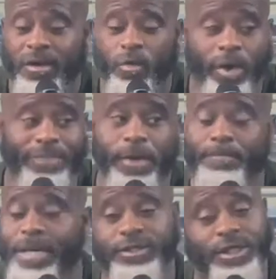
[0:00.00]
whether it
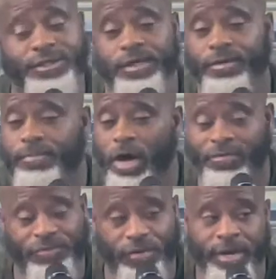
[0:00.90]
be just a
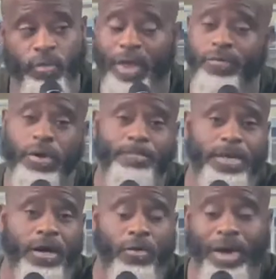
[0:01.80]
friend, whether it
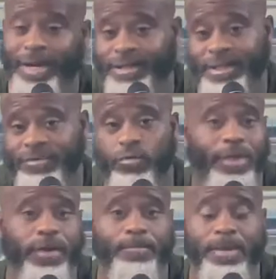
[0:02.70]
be a relative,
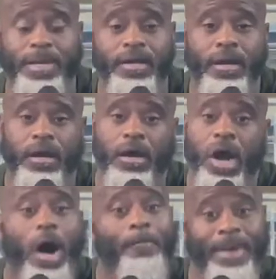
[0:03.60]
whether it be
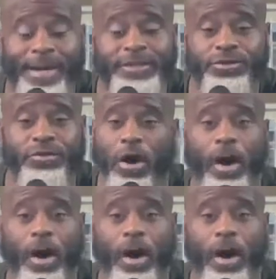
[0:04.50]
a minister or a